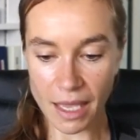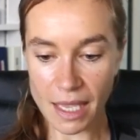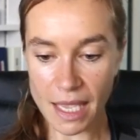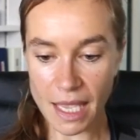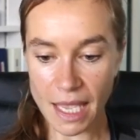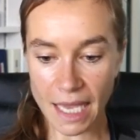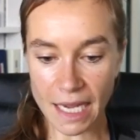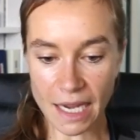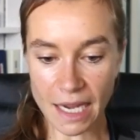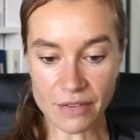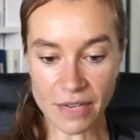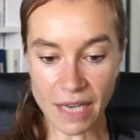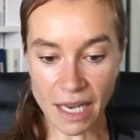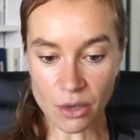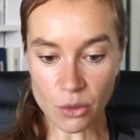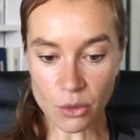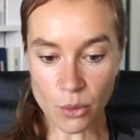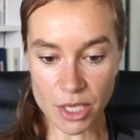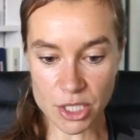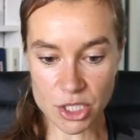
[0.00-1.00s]
And I have another
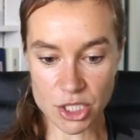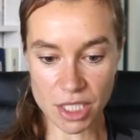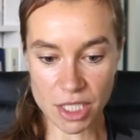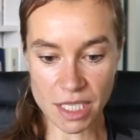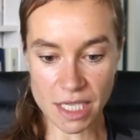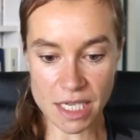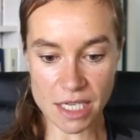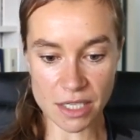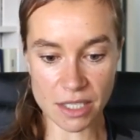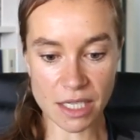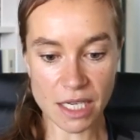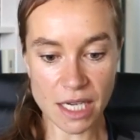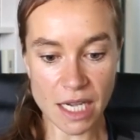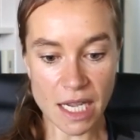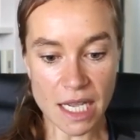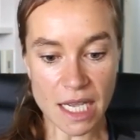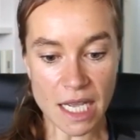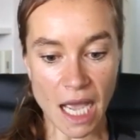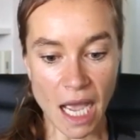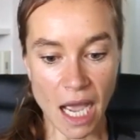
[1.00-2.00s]
question here.
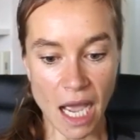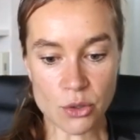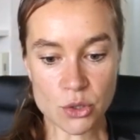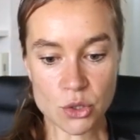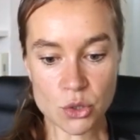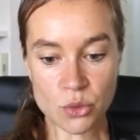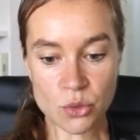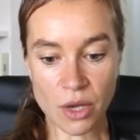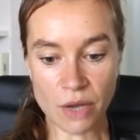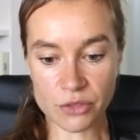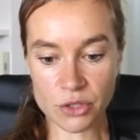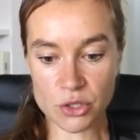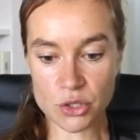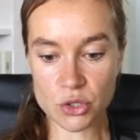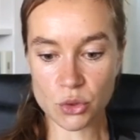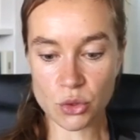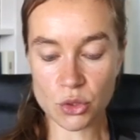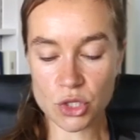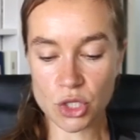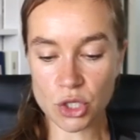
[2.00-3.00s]
How soon after
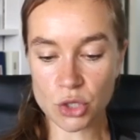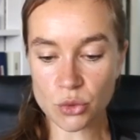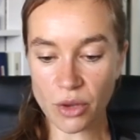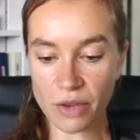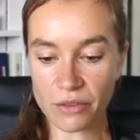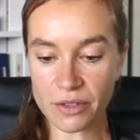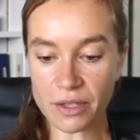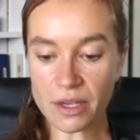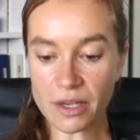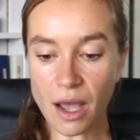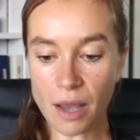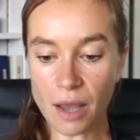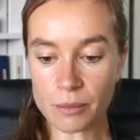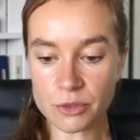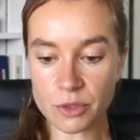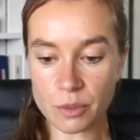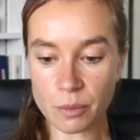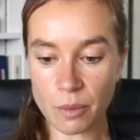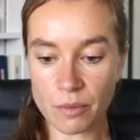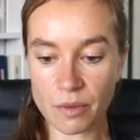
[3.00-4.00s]
surgery do I feel
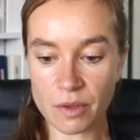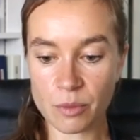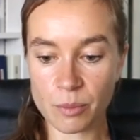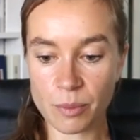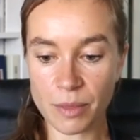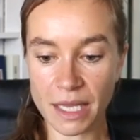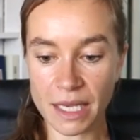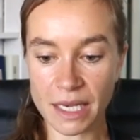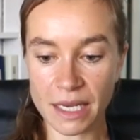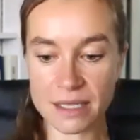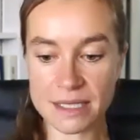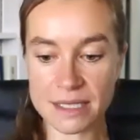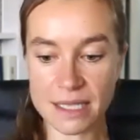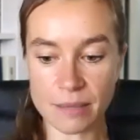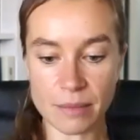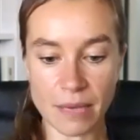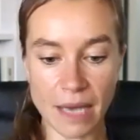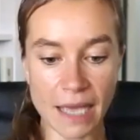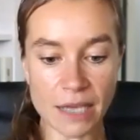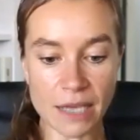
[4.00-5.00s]
comfortable with beginning
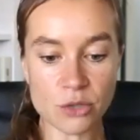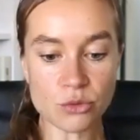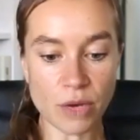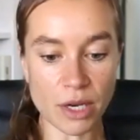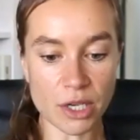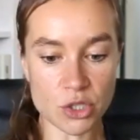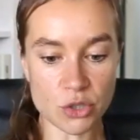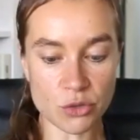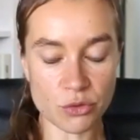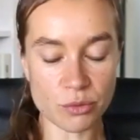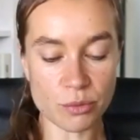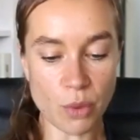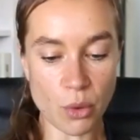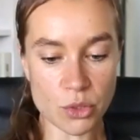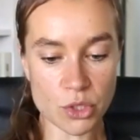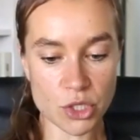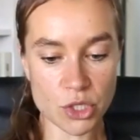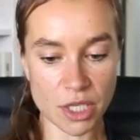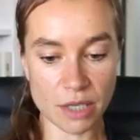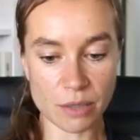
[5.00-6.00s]
some light range of
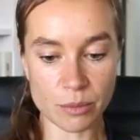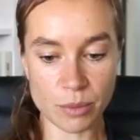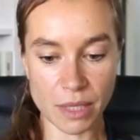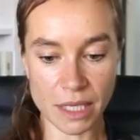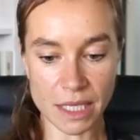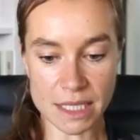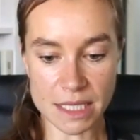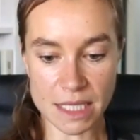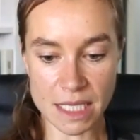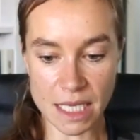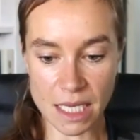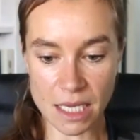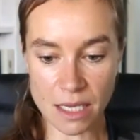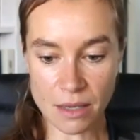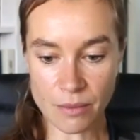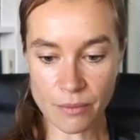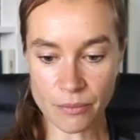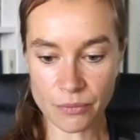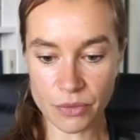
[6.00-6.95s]
motion in PT?